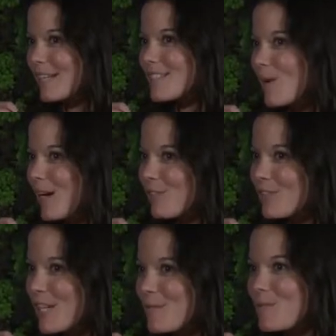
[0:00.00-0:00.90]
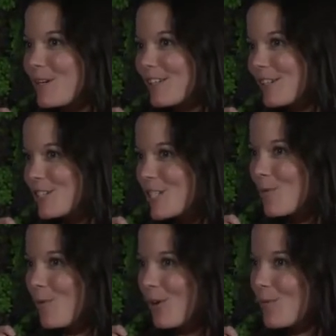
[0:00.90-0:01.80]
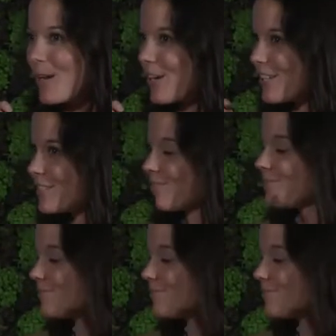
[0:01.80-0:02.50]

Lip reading: 2012 James Beard Leadership Award winner.